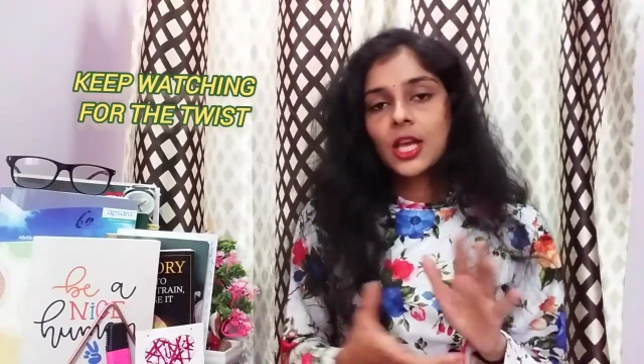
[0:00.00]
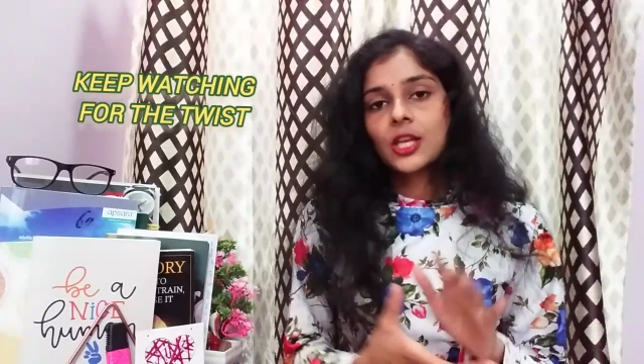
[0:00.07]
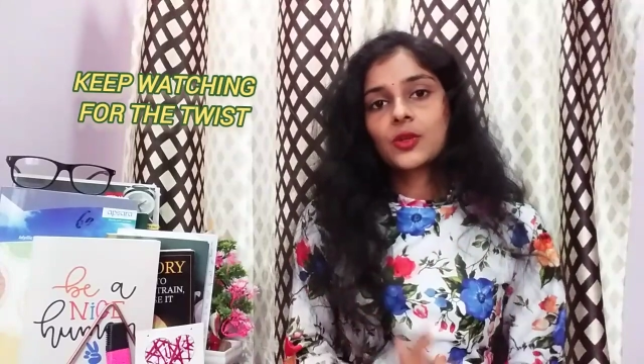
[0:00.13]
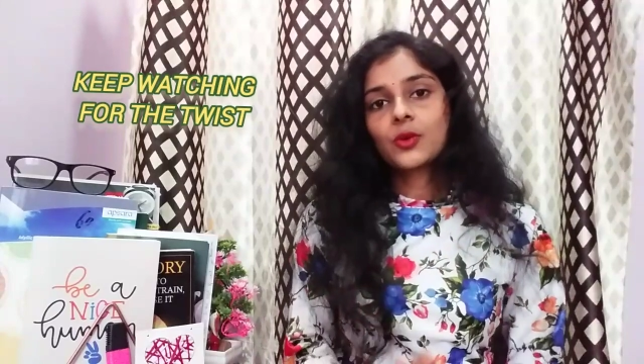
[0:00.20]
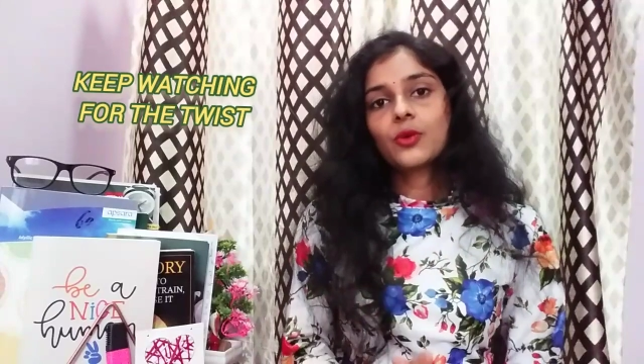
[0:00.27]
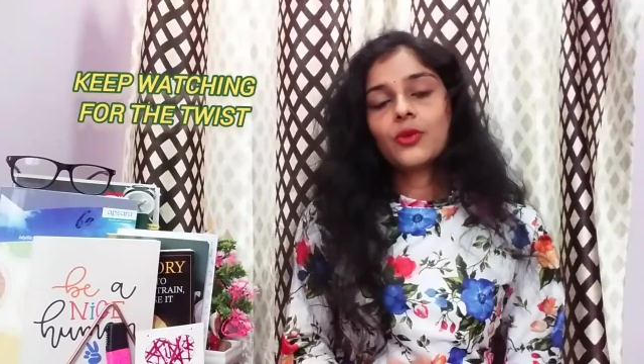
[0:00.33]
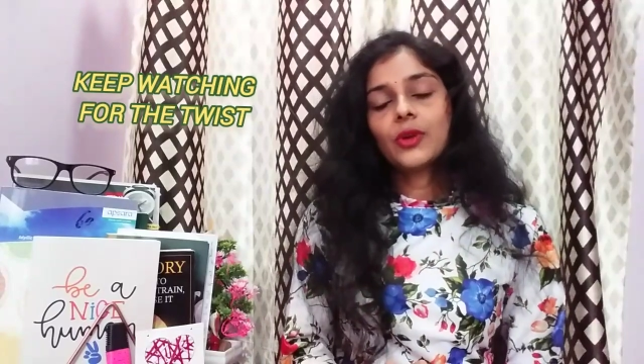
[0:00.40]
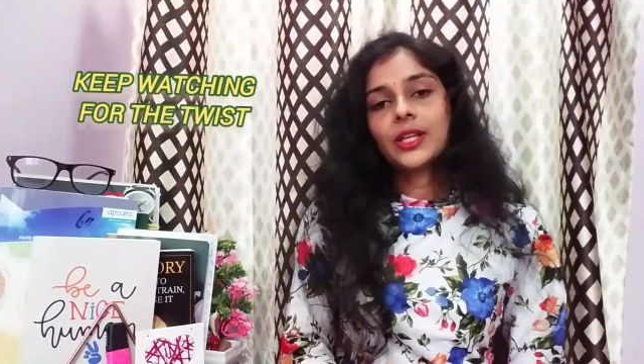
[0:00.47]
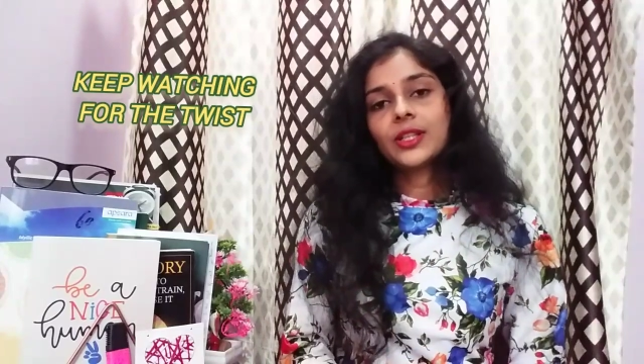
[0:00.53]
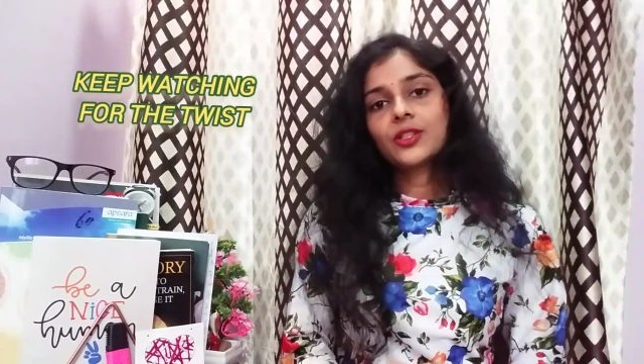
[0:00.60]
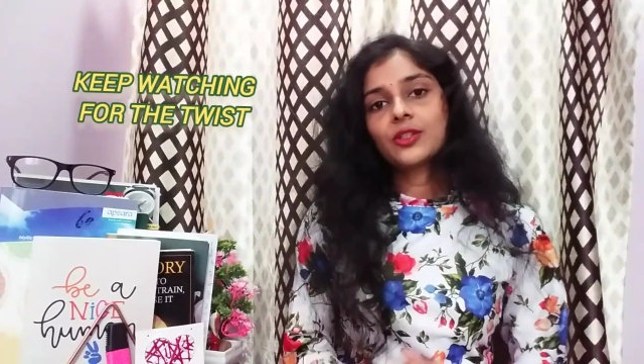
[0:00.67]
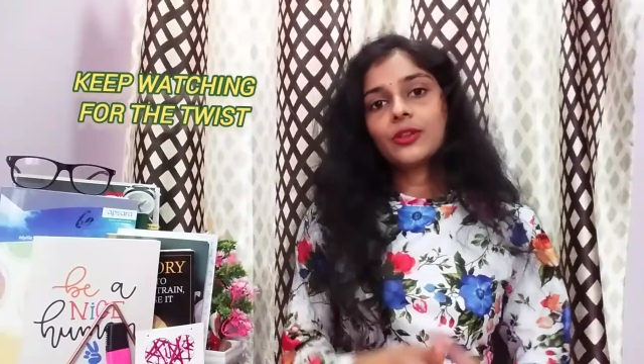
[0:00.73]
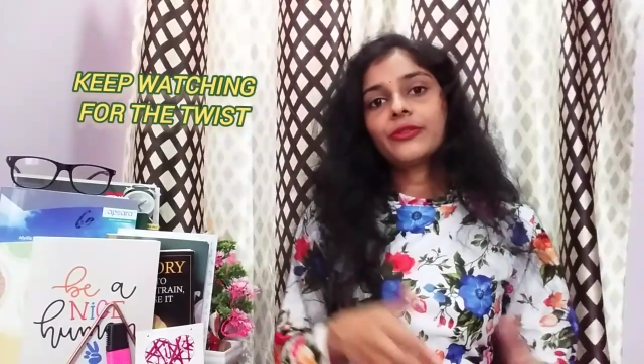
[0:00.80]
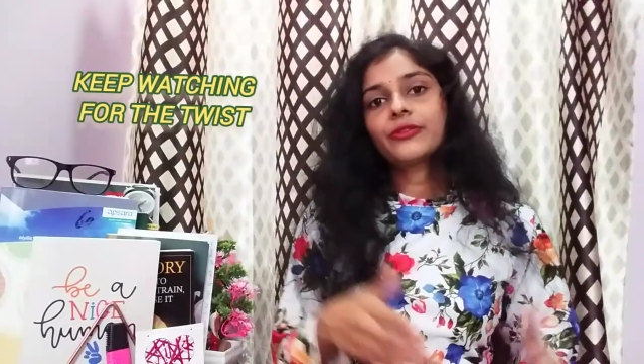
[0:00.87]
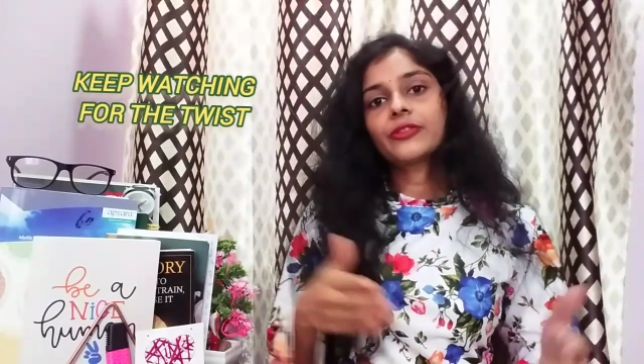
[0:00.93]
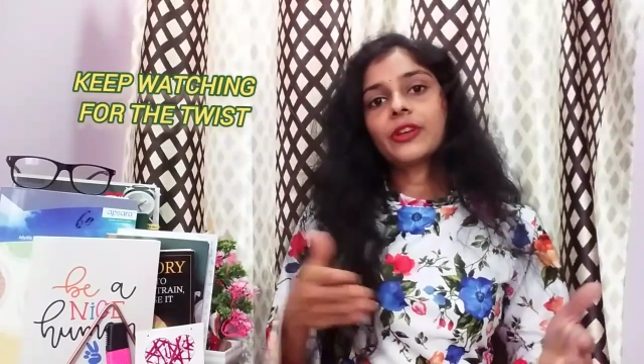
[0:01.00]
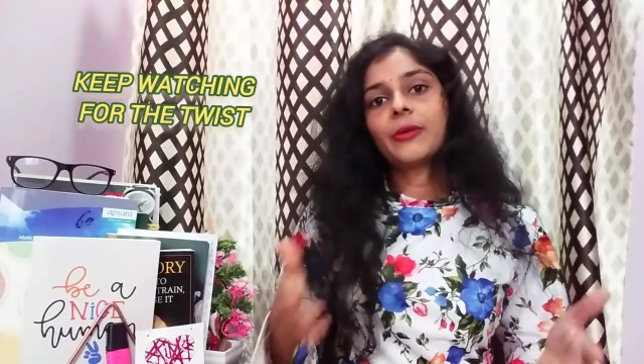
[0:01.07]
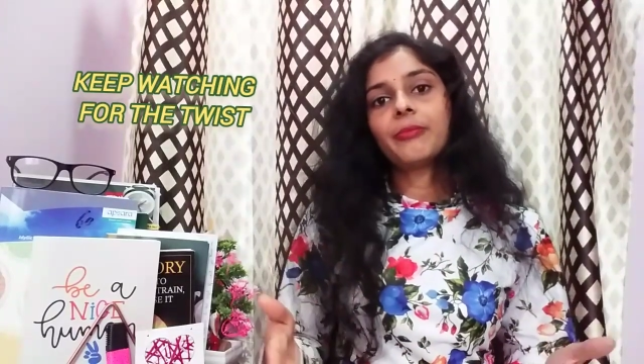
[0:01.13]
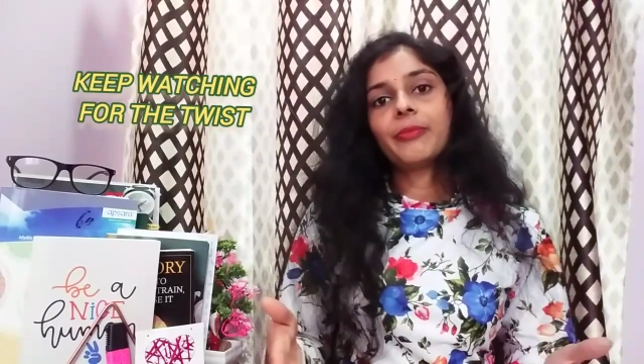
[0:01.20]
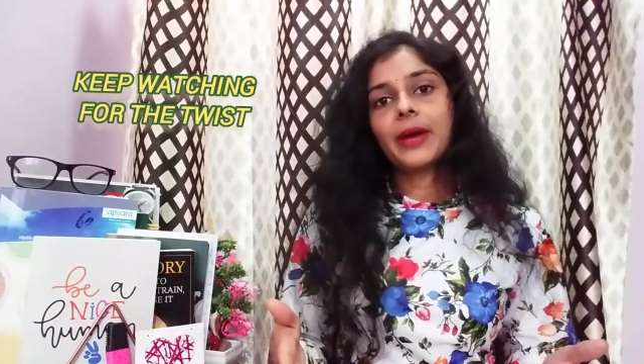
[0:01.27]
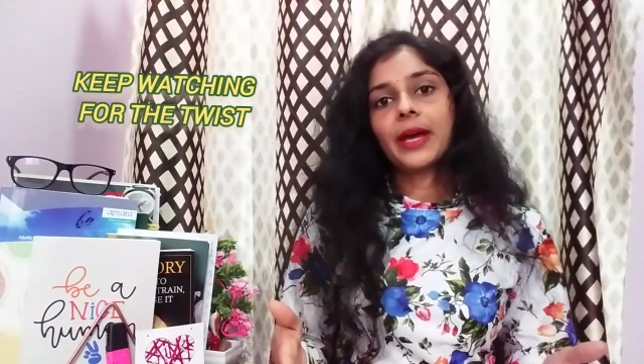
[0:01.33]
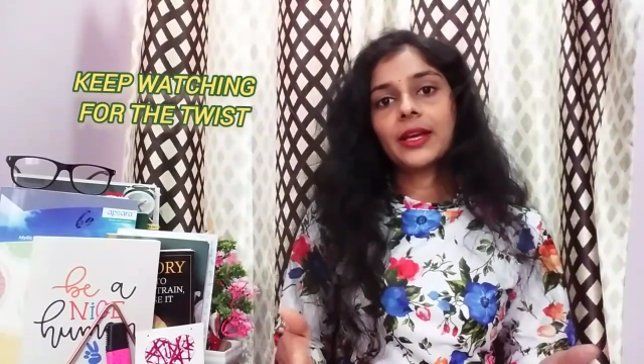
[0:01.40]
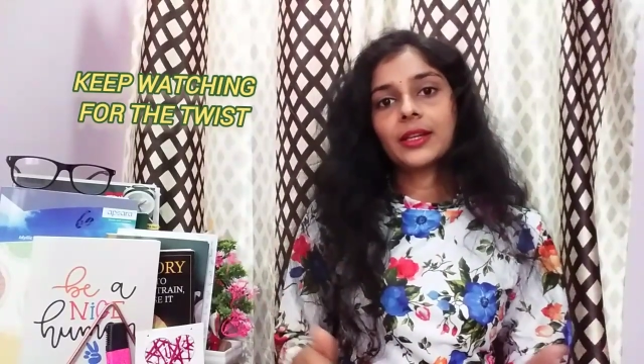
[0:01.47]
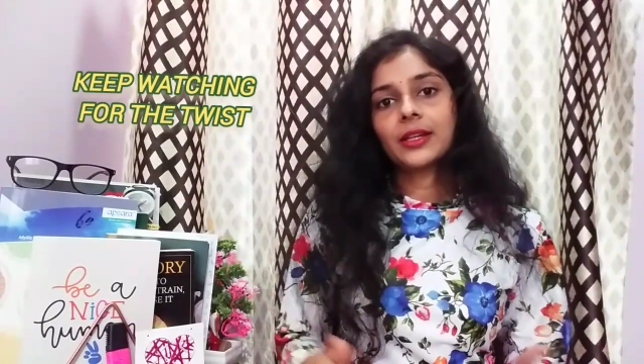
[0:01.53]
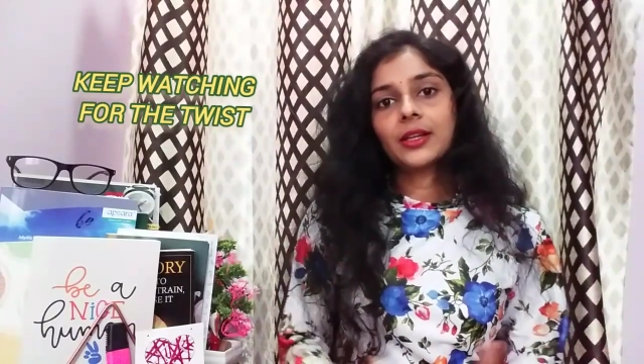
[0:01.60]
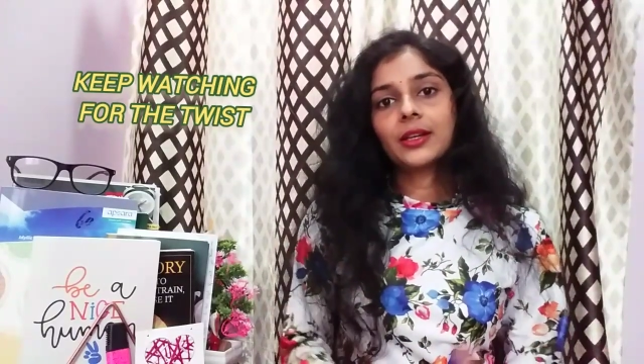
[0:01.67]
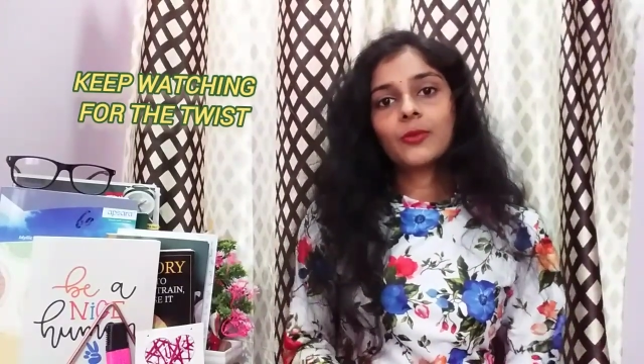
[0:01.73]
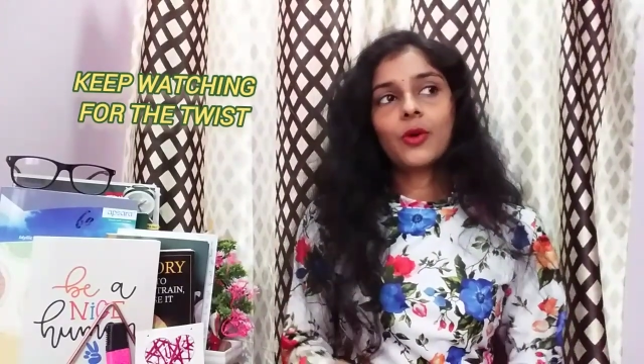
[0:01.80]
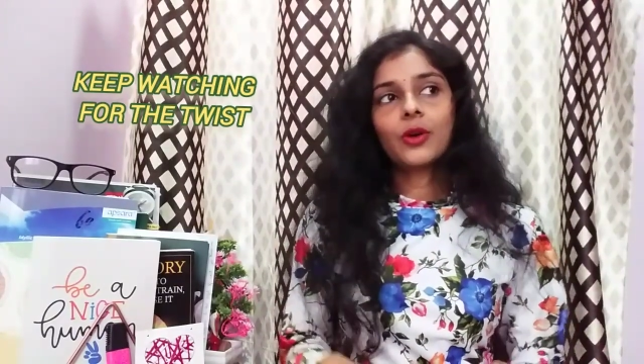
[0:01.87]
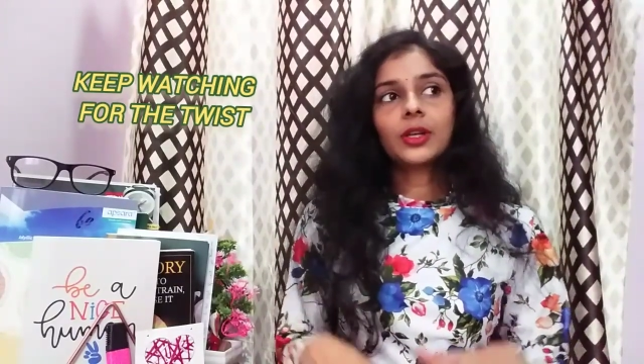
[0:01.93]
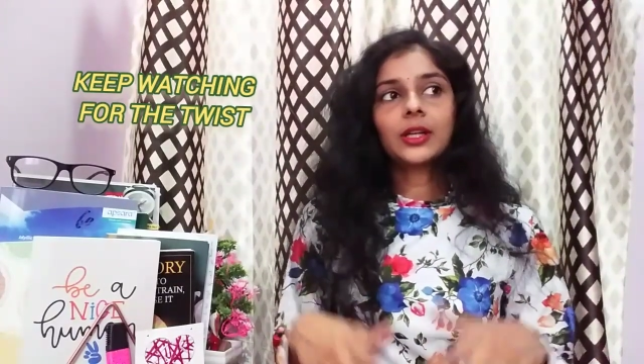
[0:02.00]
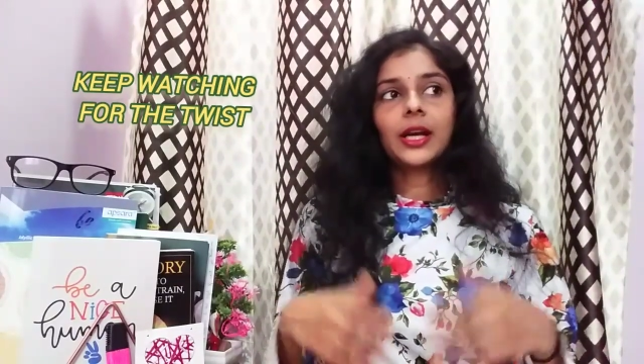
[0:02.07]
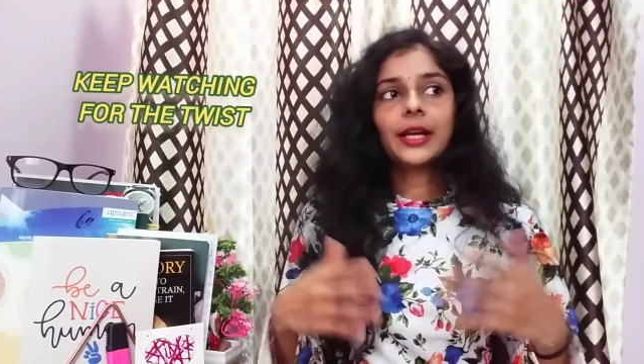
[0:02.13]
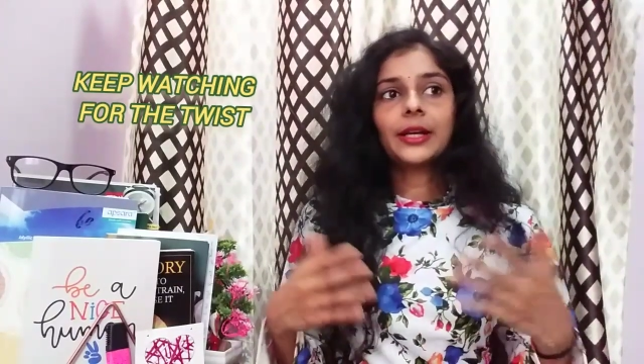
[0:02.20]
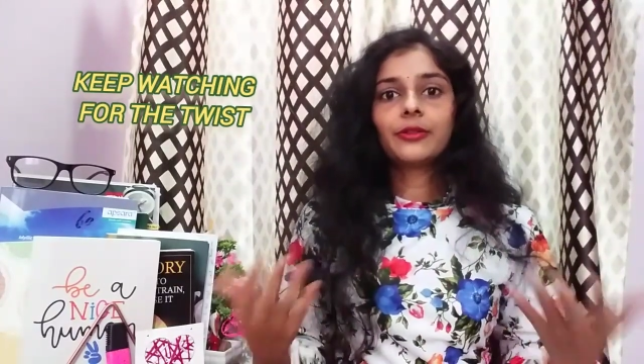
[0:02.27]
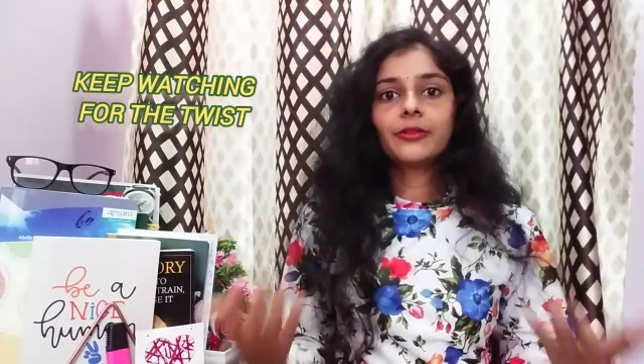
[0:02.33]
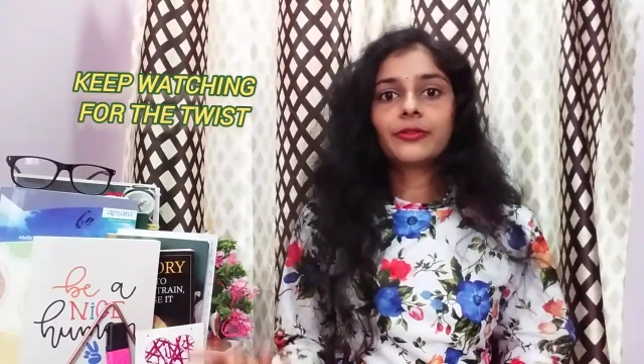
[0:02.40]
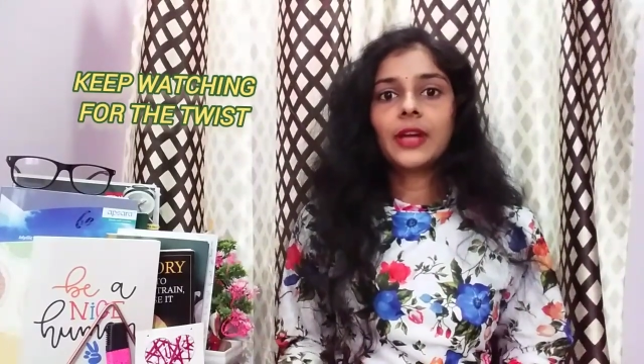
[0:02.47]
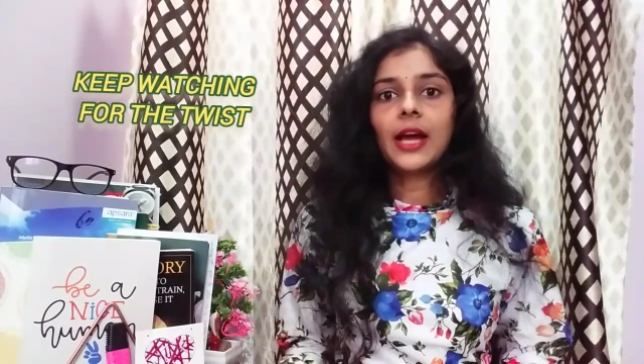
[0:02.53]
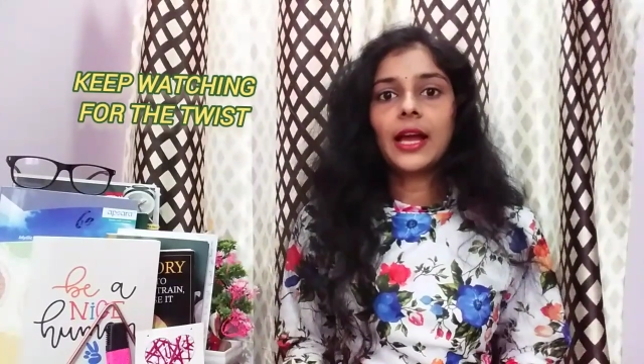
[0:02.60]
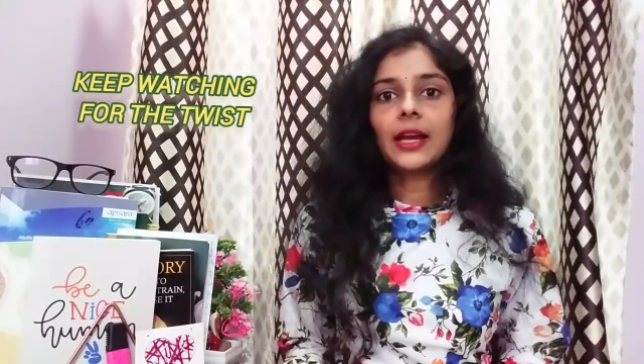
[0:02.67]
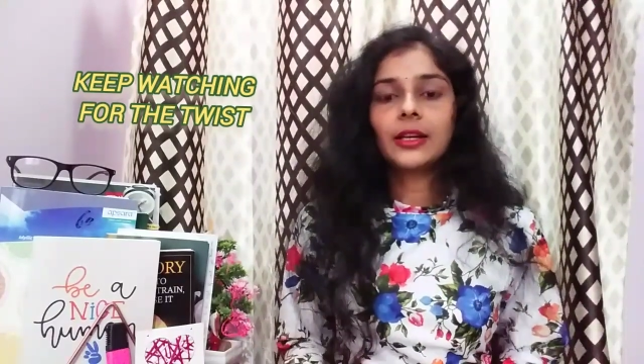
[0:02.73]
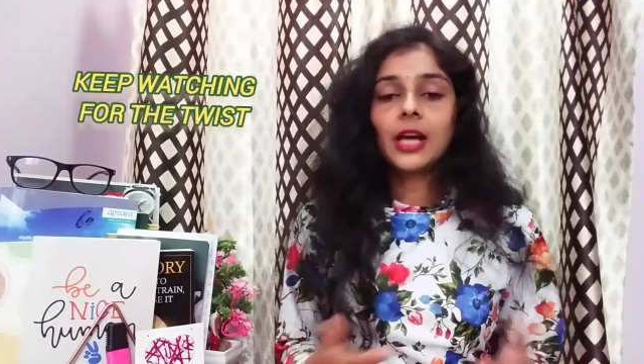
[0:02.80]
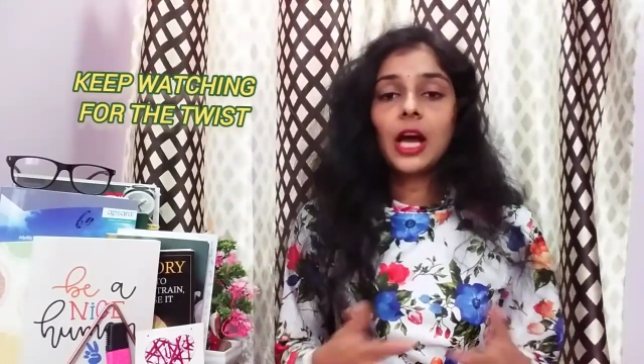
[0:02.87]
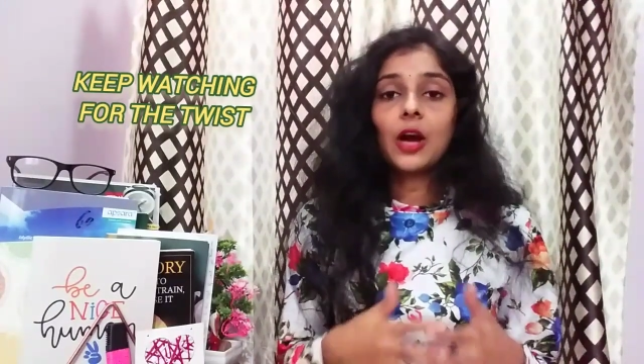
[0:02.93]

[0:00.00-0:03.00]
So instead of comparing what kind of talent,